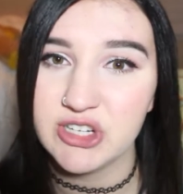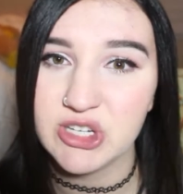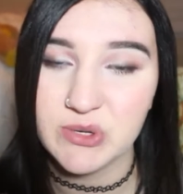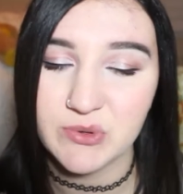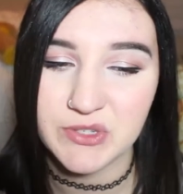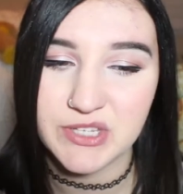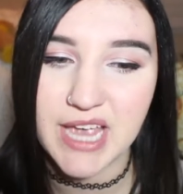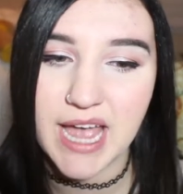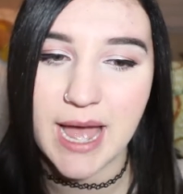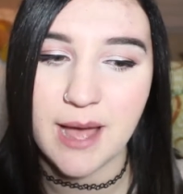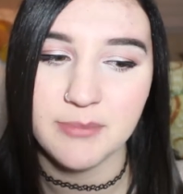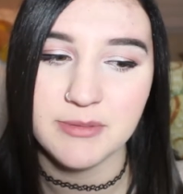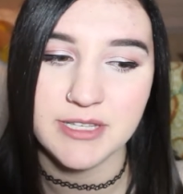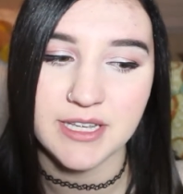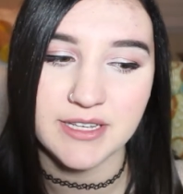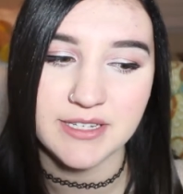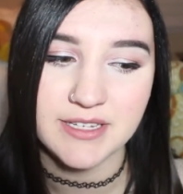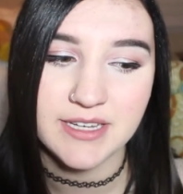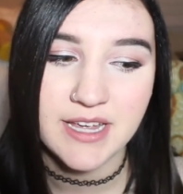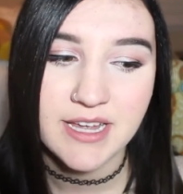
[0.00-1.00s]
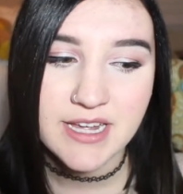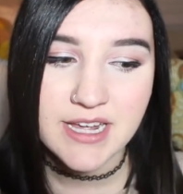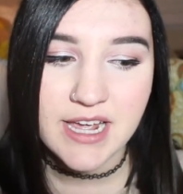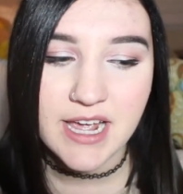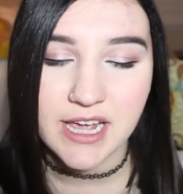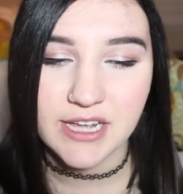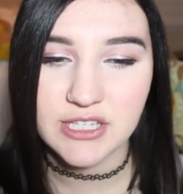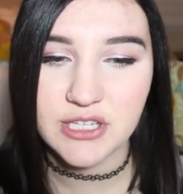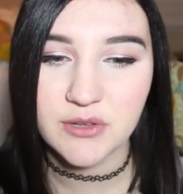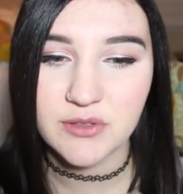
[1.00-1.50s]
She was absent.
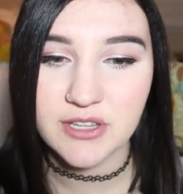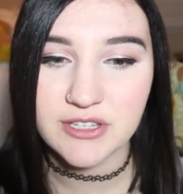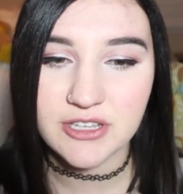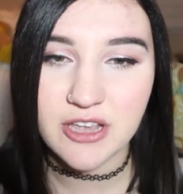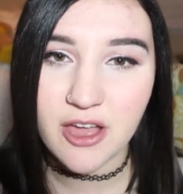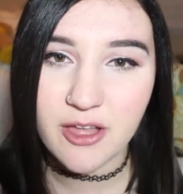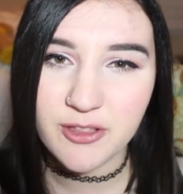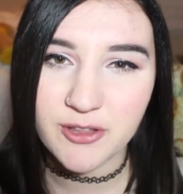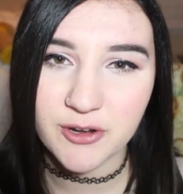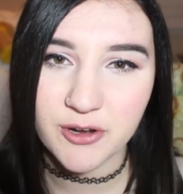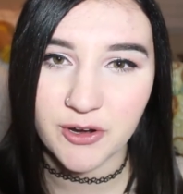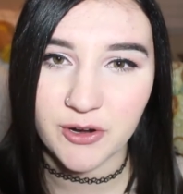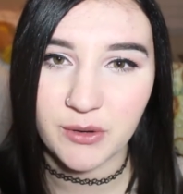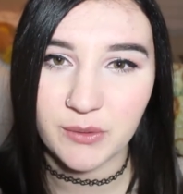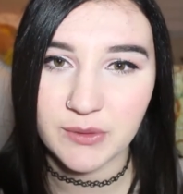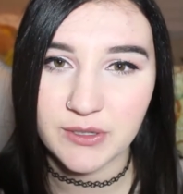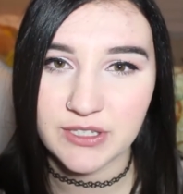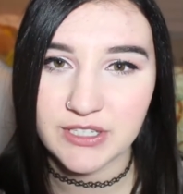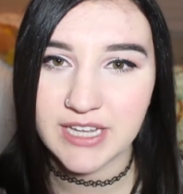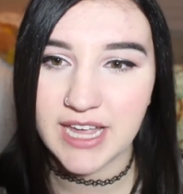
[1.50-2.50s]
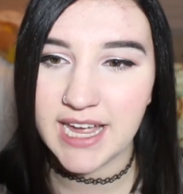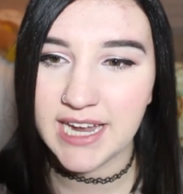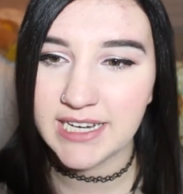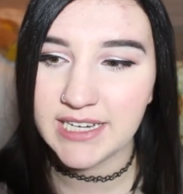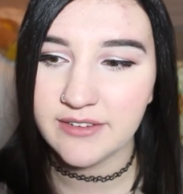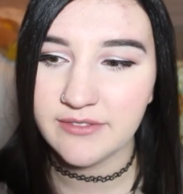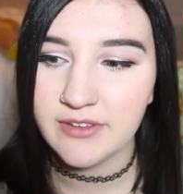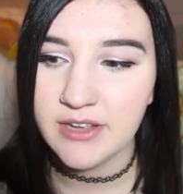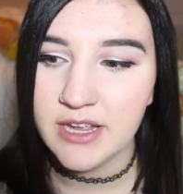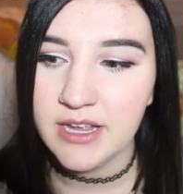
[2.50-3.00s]
And so this other girl was
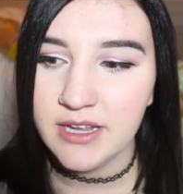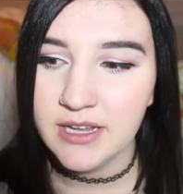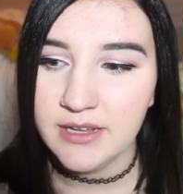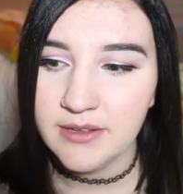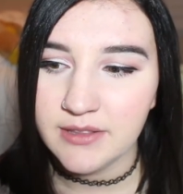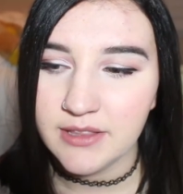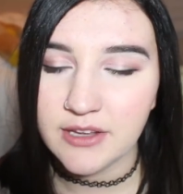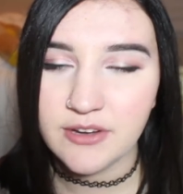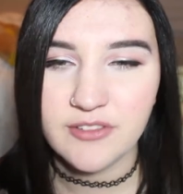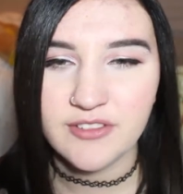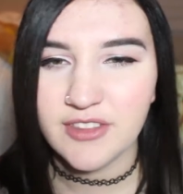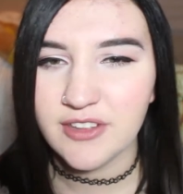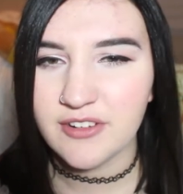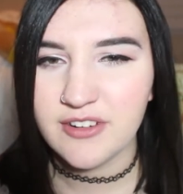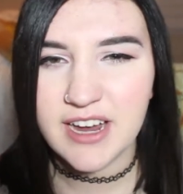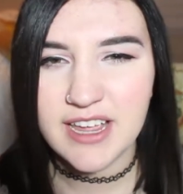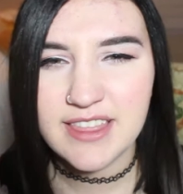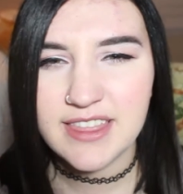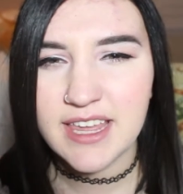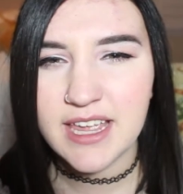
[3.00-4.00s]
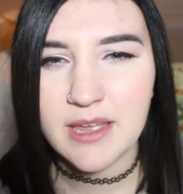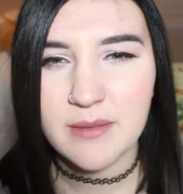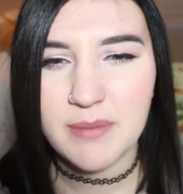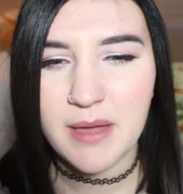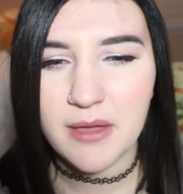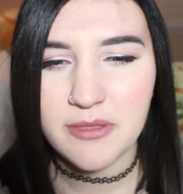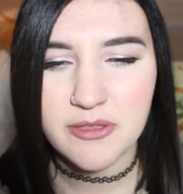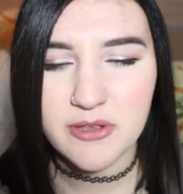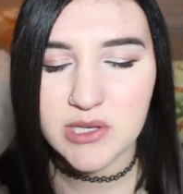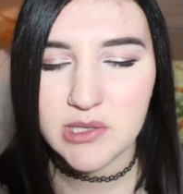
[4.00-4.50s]
kind of, the great thing
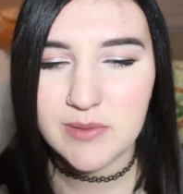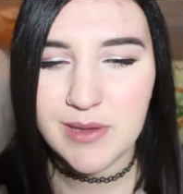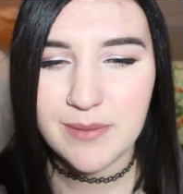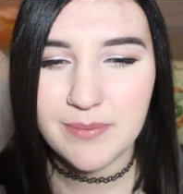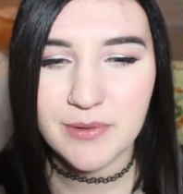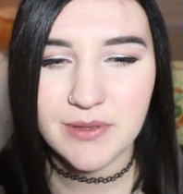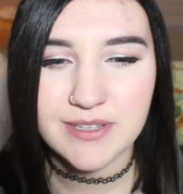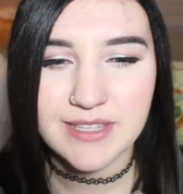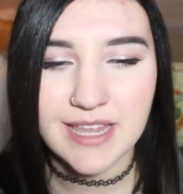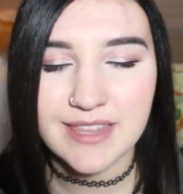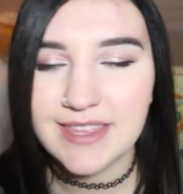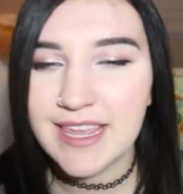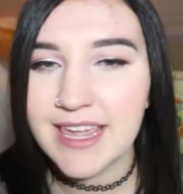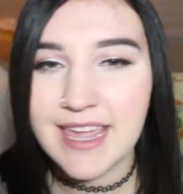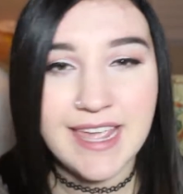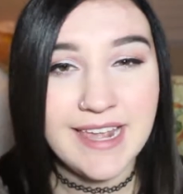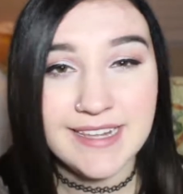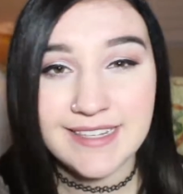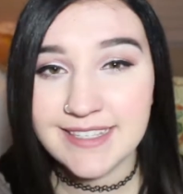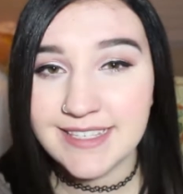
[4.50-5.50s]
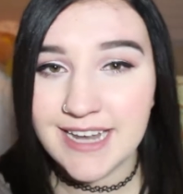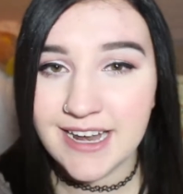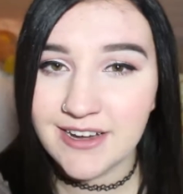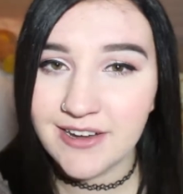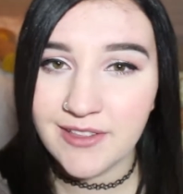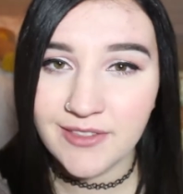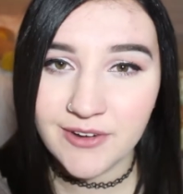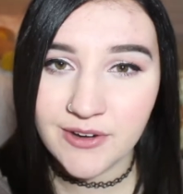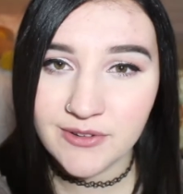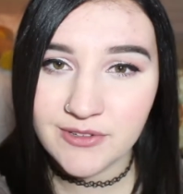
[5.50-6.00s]
about those people is that they can't
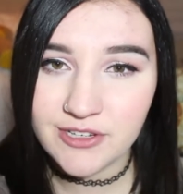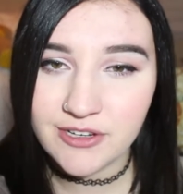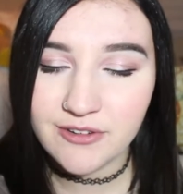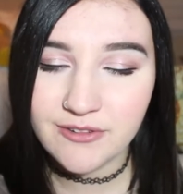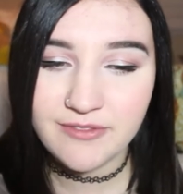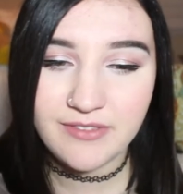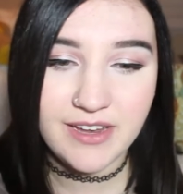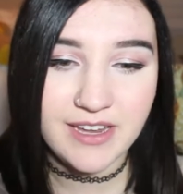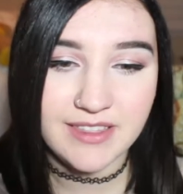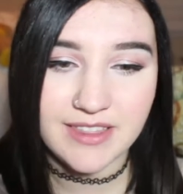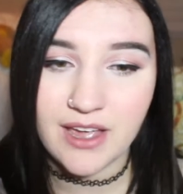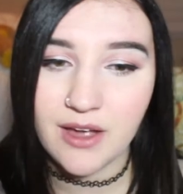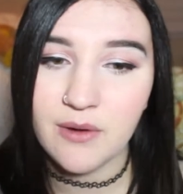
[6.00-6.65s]
stand on their own 2 feet.